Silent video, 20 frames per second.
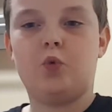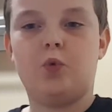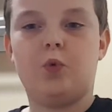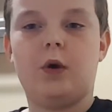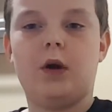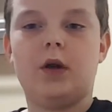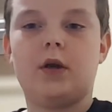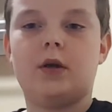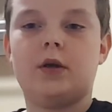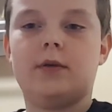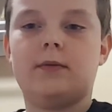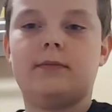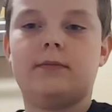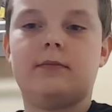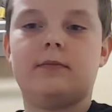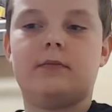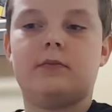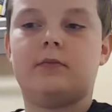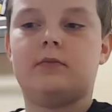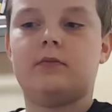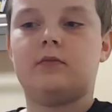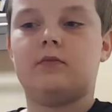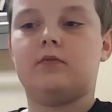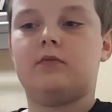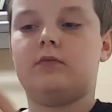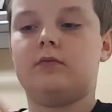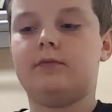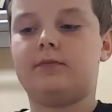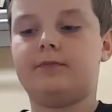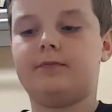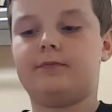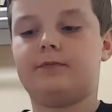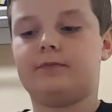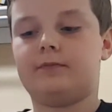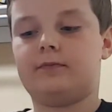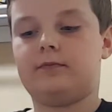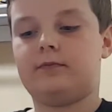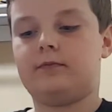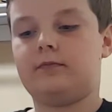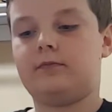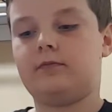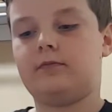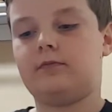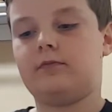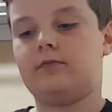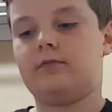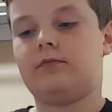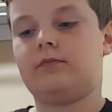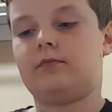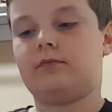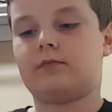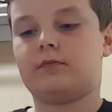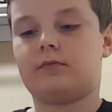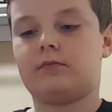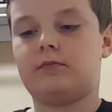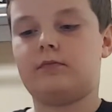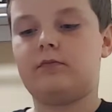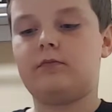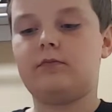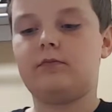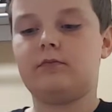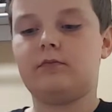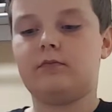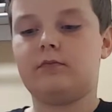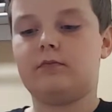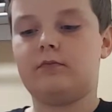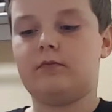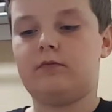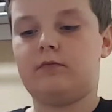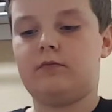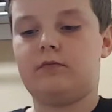[no speech]